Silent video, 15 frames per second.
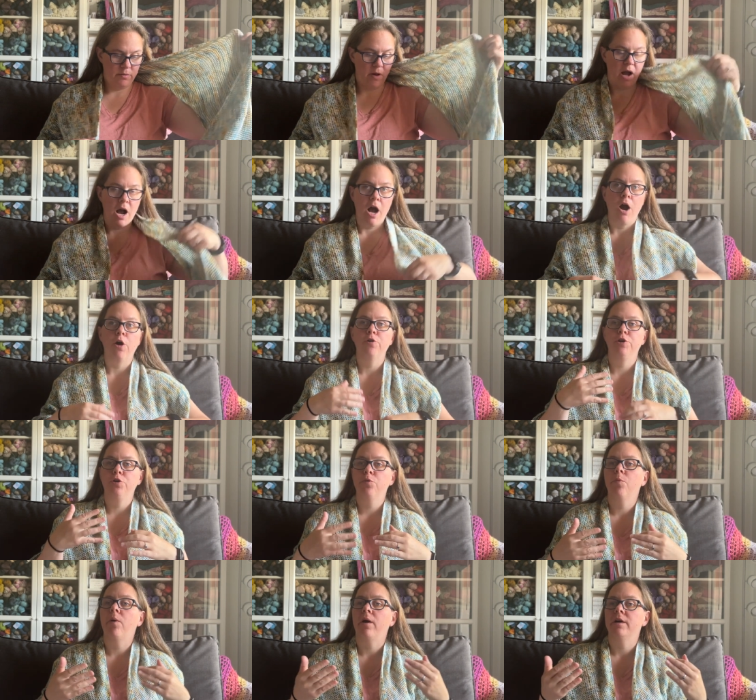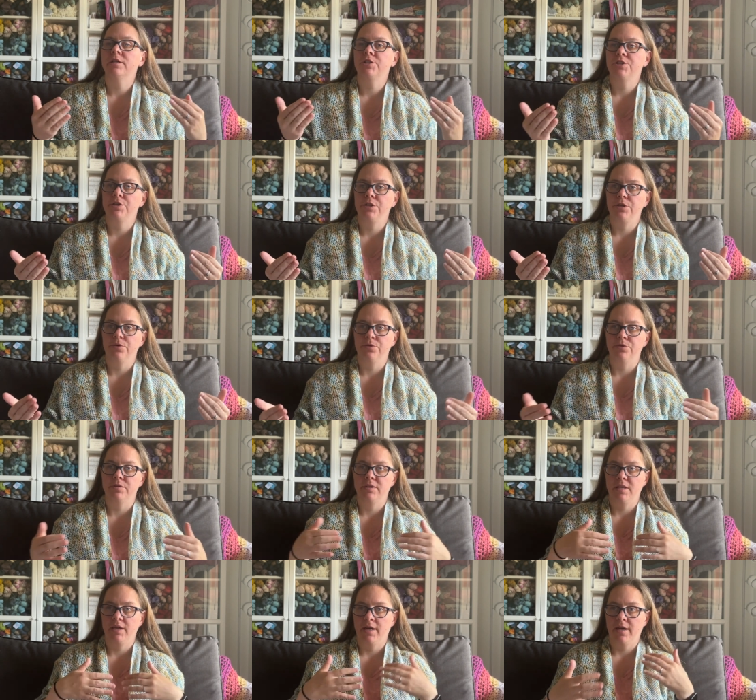how you want to use
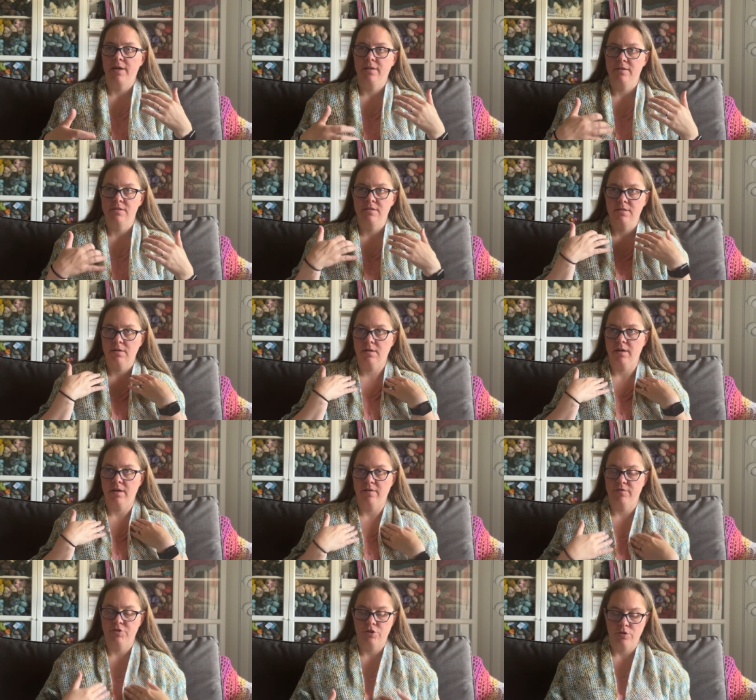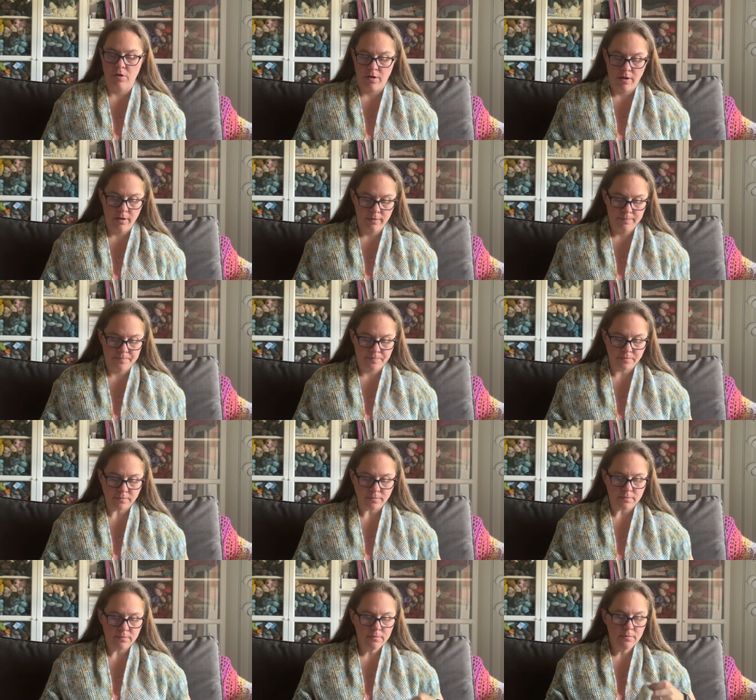the end kind of shawl.
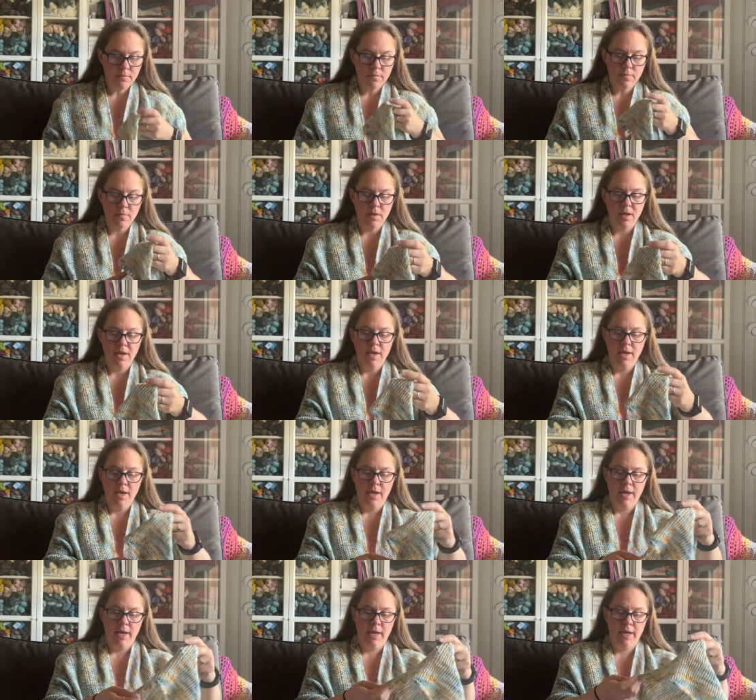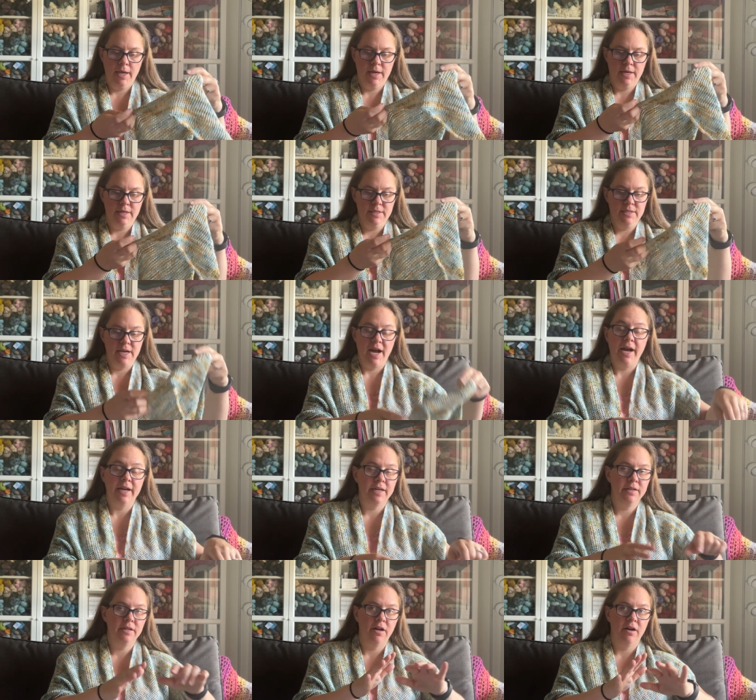And I
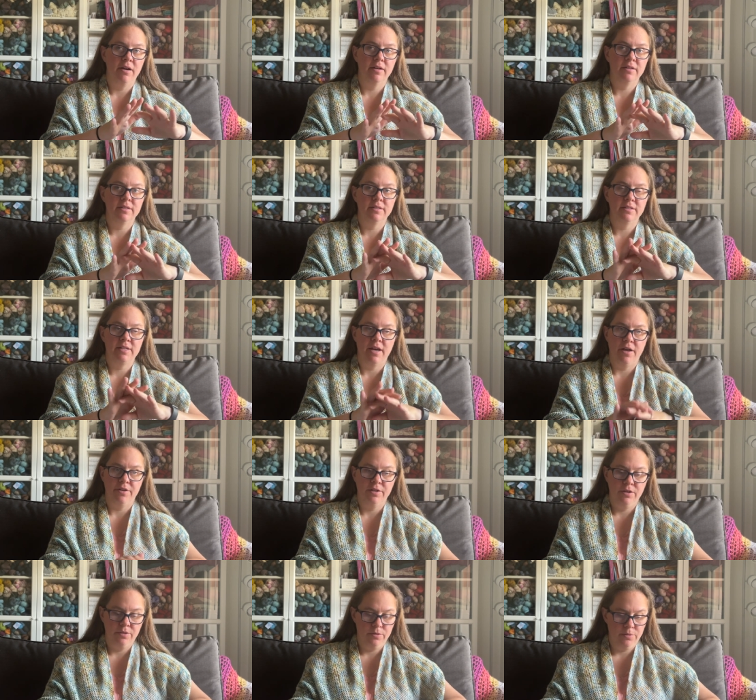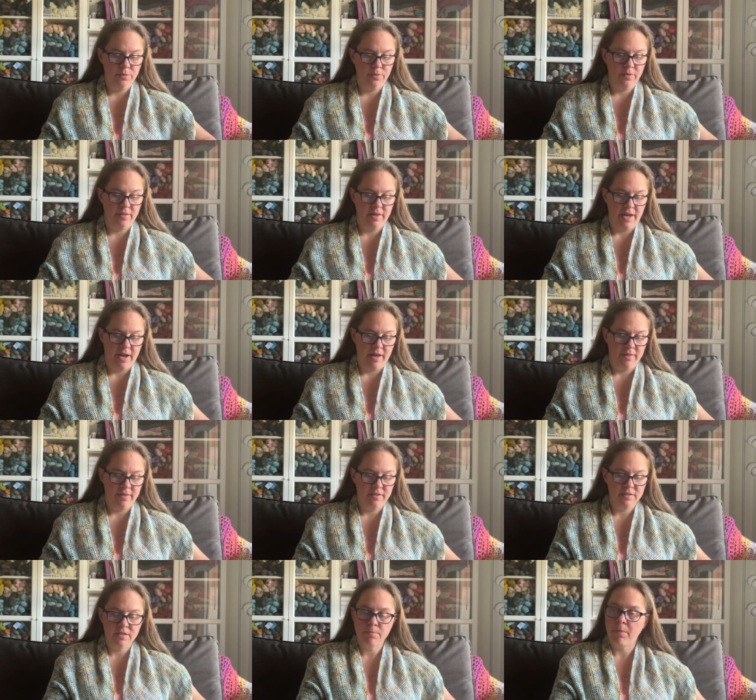can tell you that
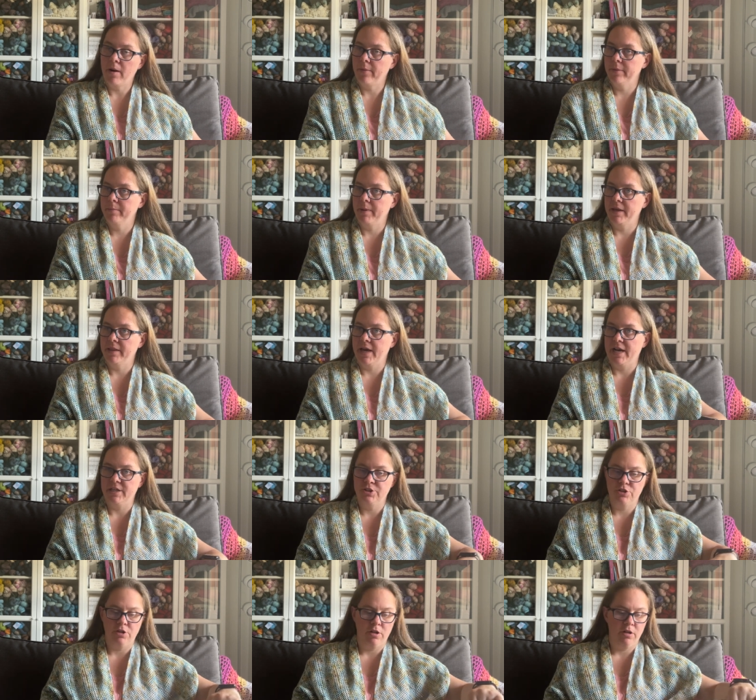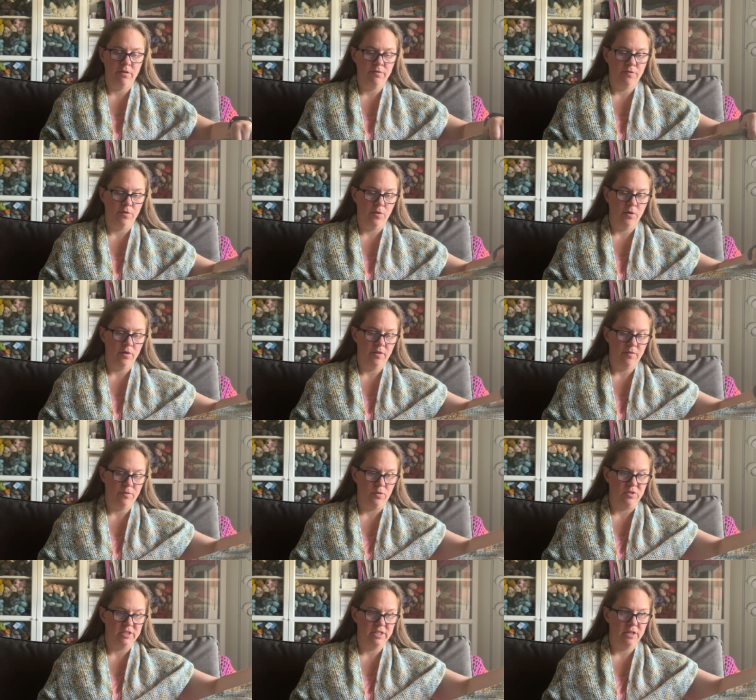this is probably my last shawl for the
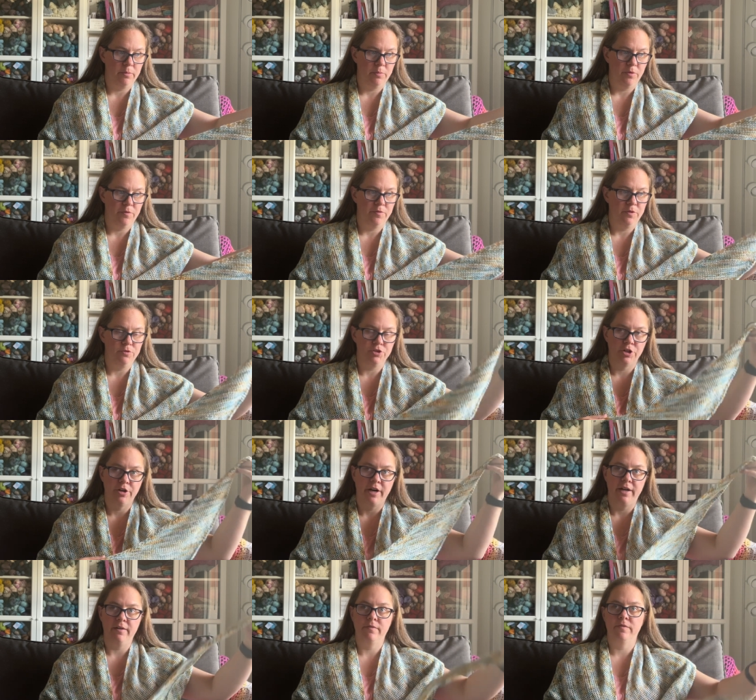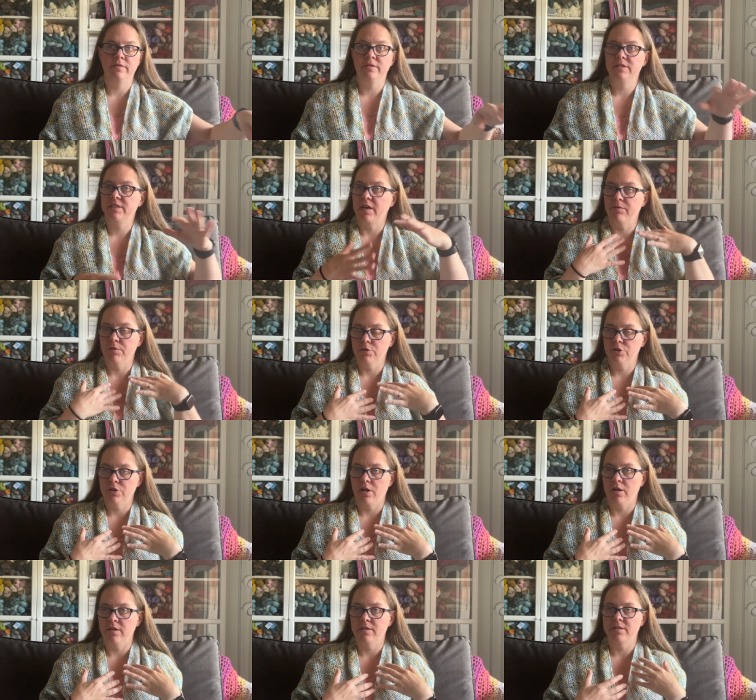foreseeable future. I have several
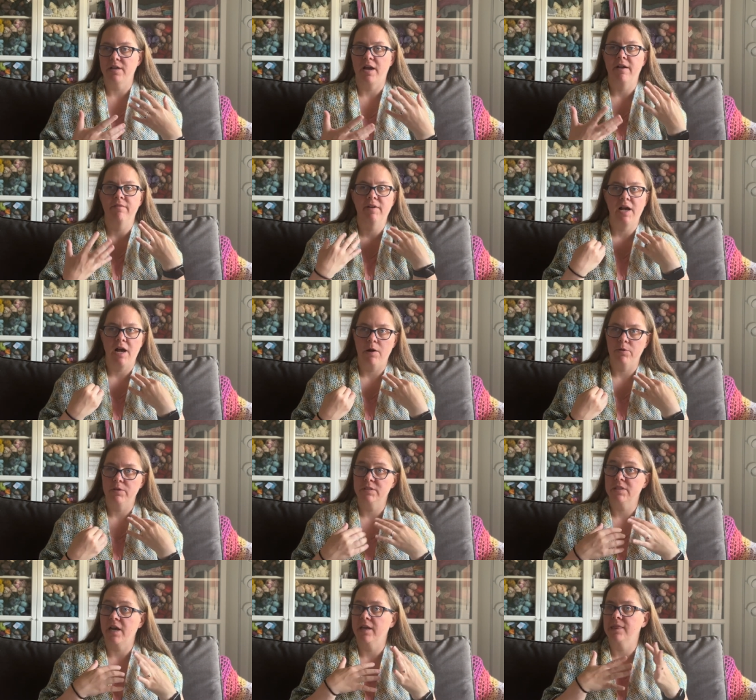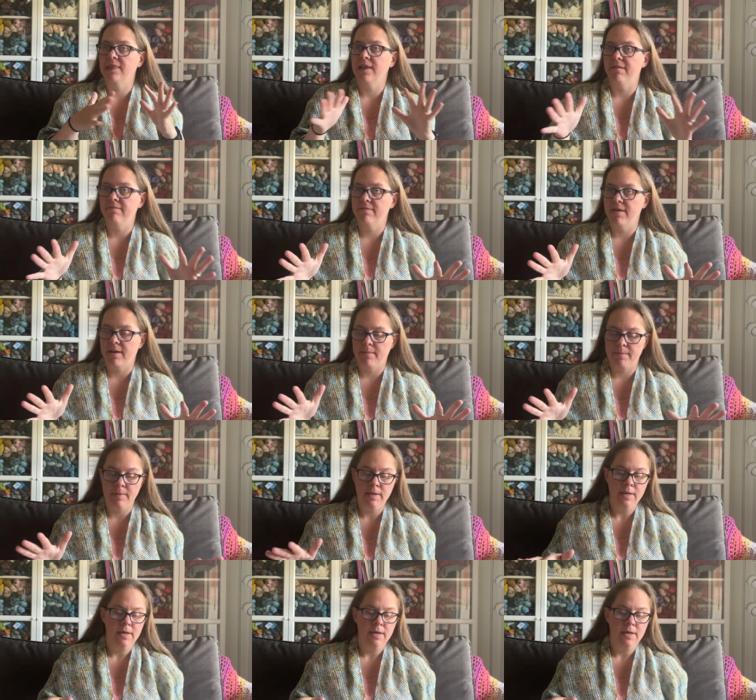shawls, I have cowls, I love them,